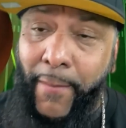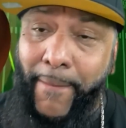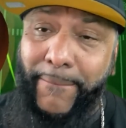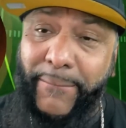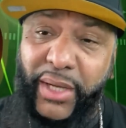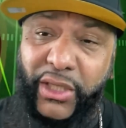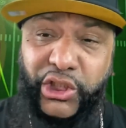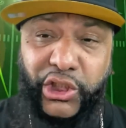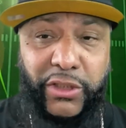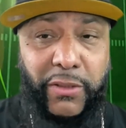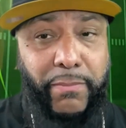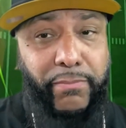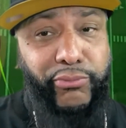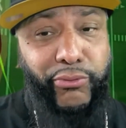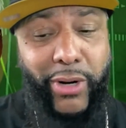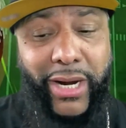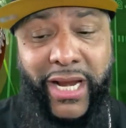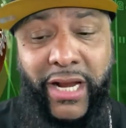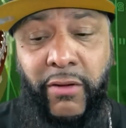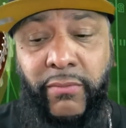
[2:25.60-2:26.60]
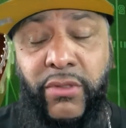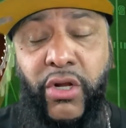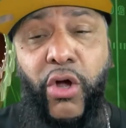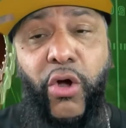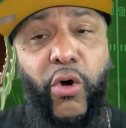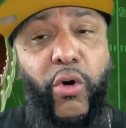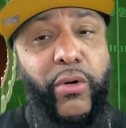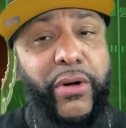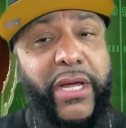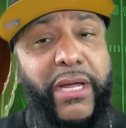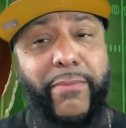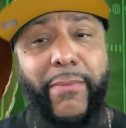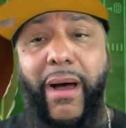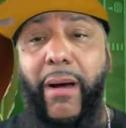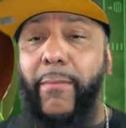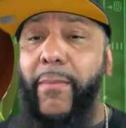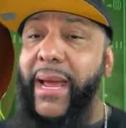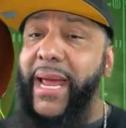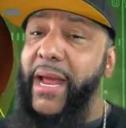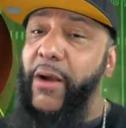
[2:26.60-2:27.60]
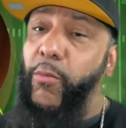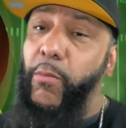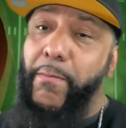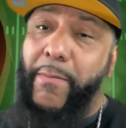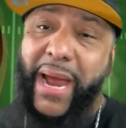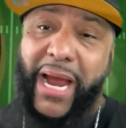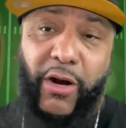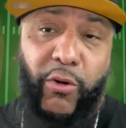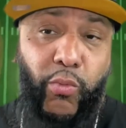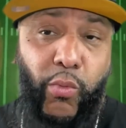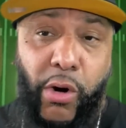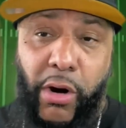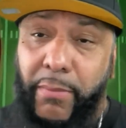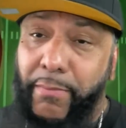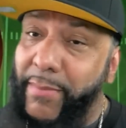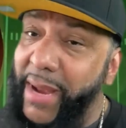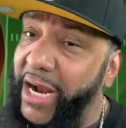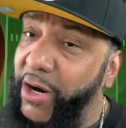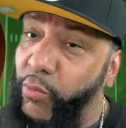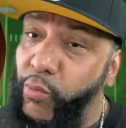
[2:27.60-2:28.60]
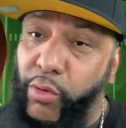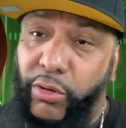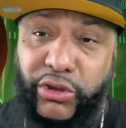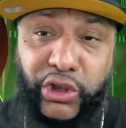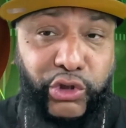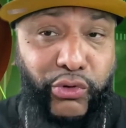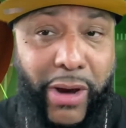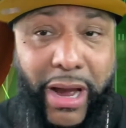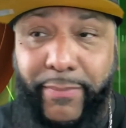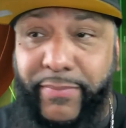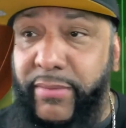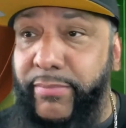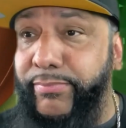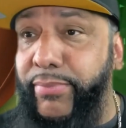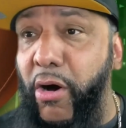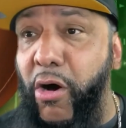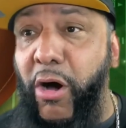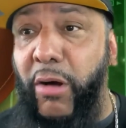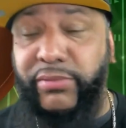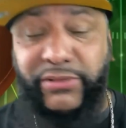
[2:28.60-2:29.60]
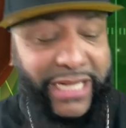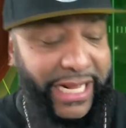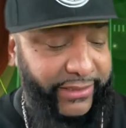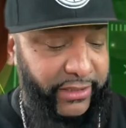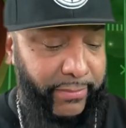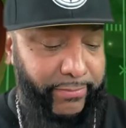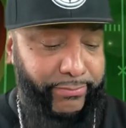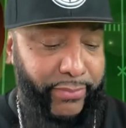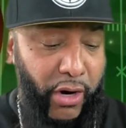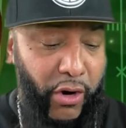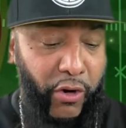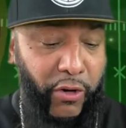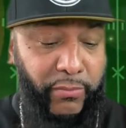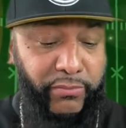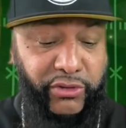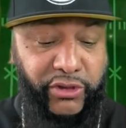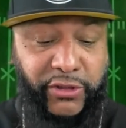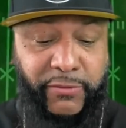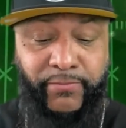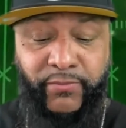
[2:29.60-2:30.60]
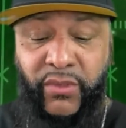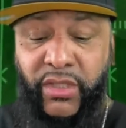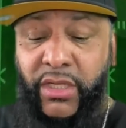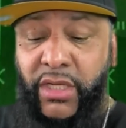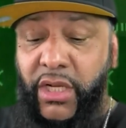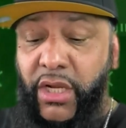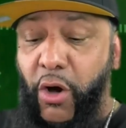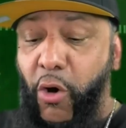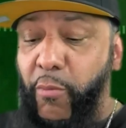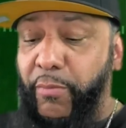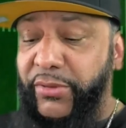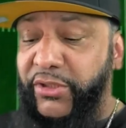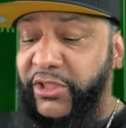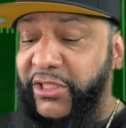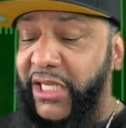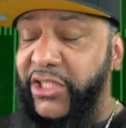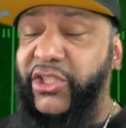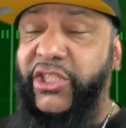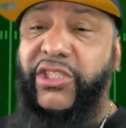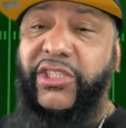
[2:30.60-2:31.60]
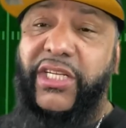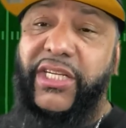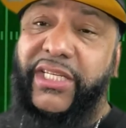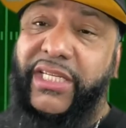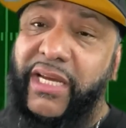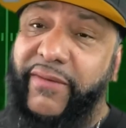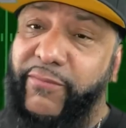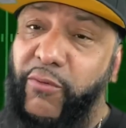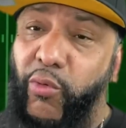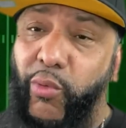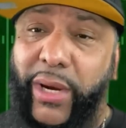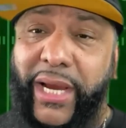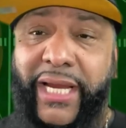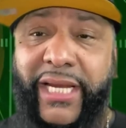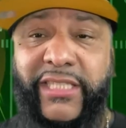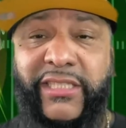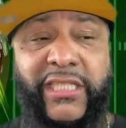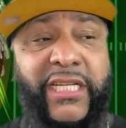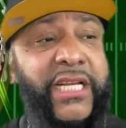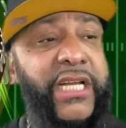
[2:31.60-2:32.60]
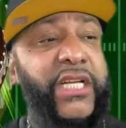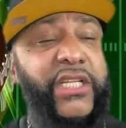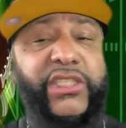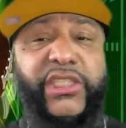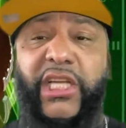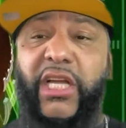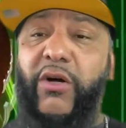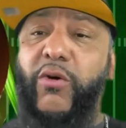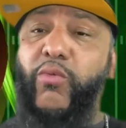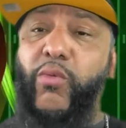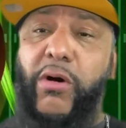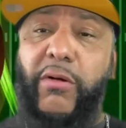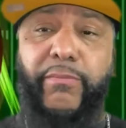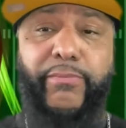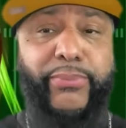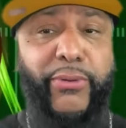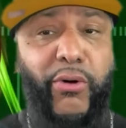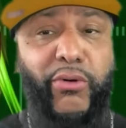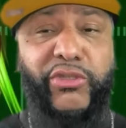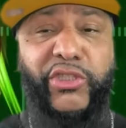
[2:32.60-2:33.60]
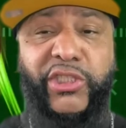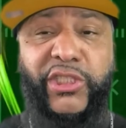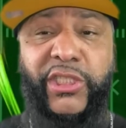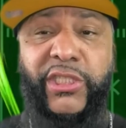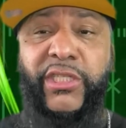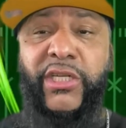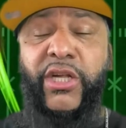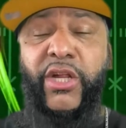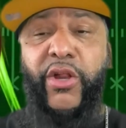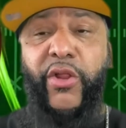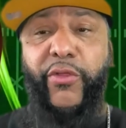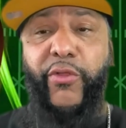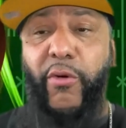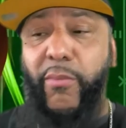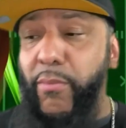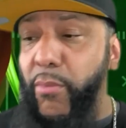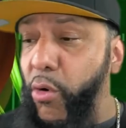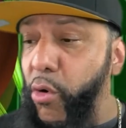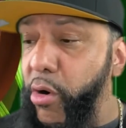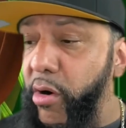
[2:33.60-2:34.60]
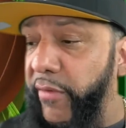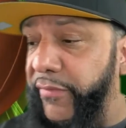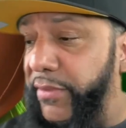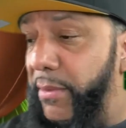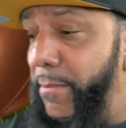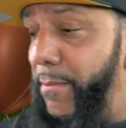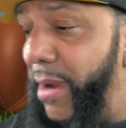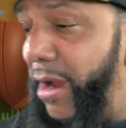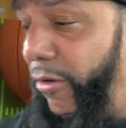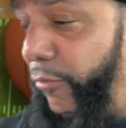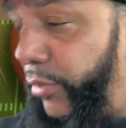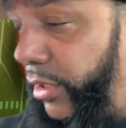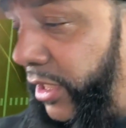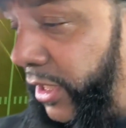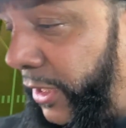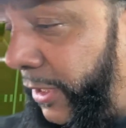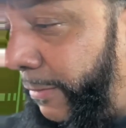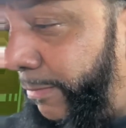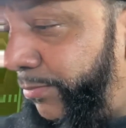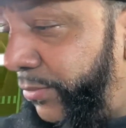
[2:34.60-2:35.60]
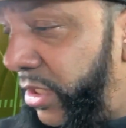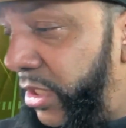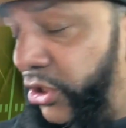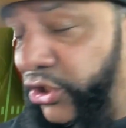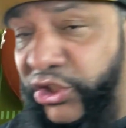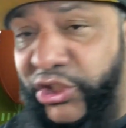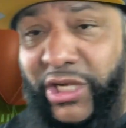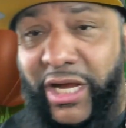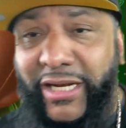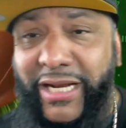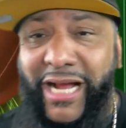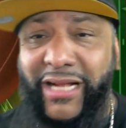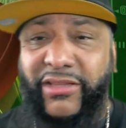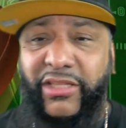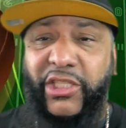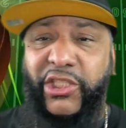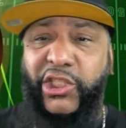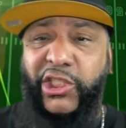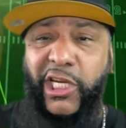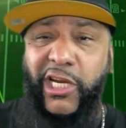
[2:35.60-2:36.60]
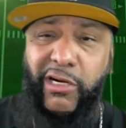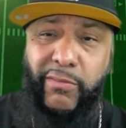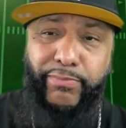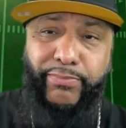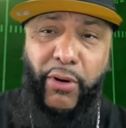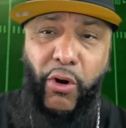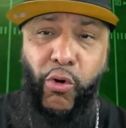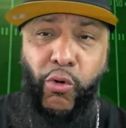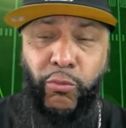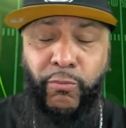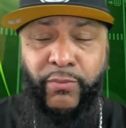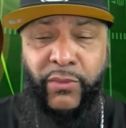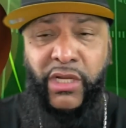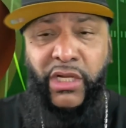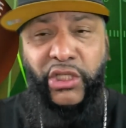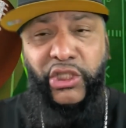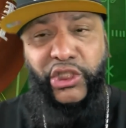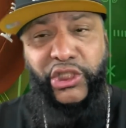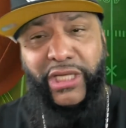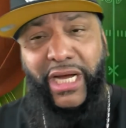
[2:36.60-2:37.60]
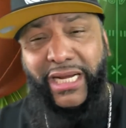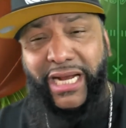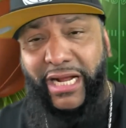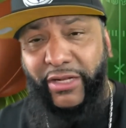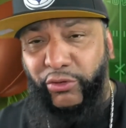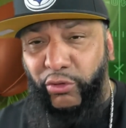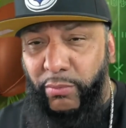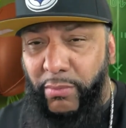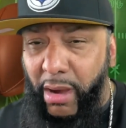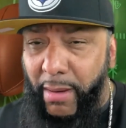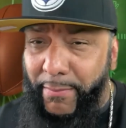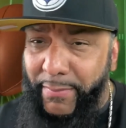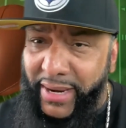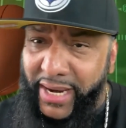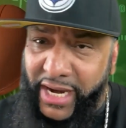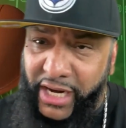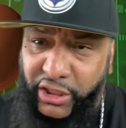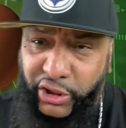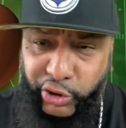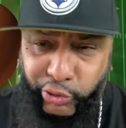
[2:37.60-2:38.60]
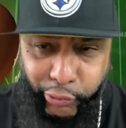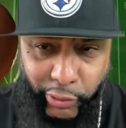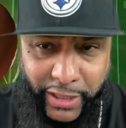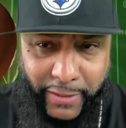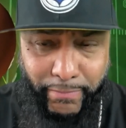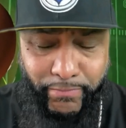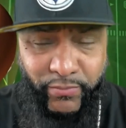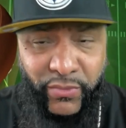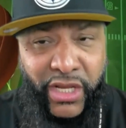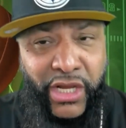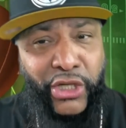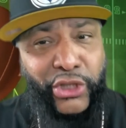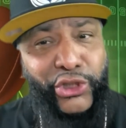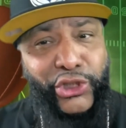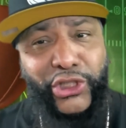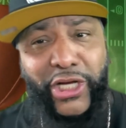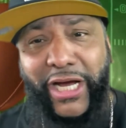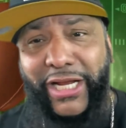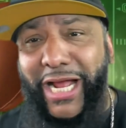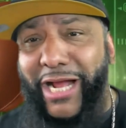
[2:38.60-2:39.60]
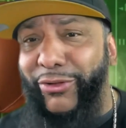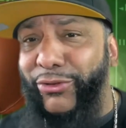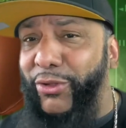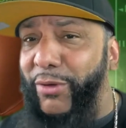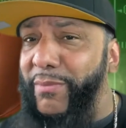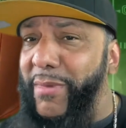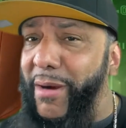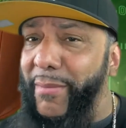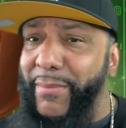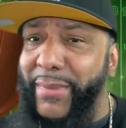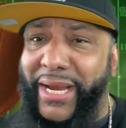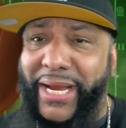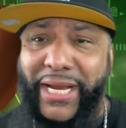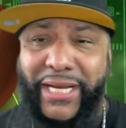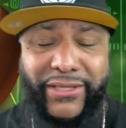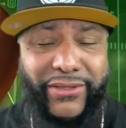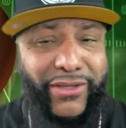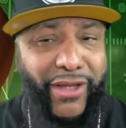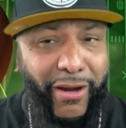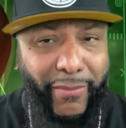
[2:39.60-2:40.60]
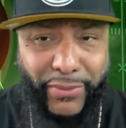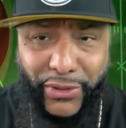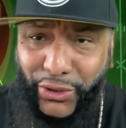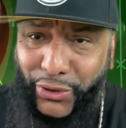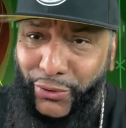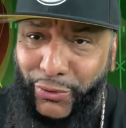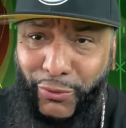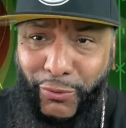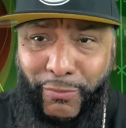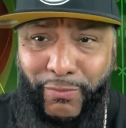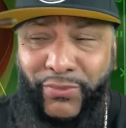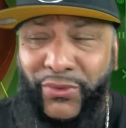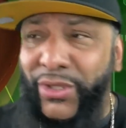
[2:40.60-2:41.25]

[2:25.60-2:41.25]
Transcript: Bishop Brown, or hit my man Mac One. Mac One dropping bombs at the bombs. Open sessions and giveaways. Tell one person, the more the merrier. Shout out to Tugboat. Shout out to my man Crip. Shout out to my man W.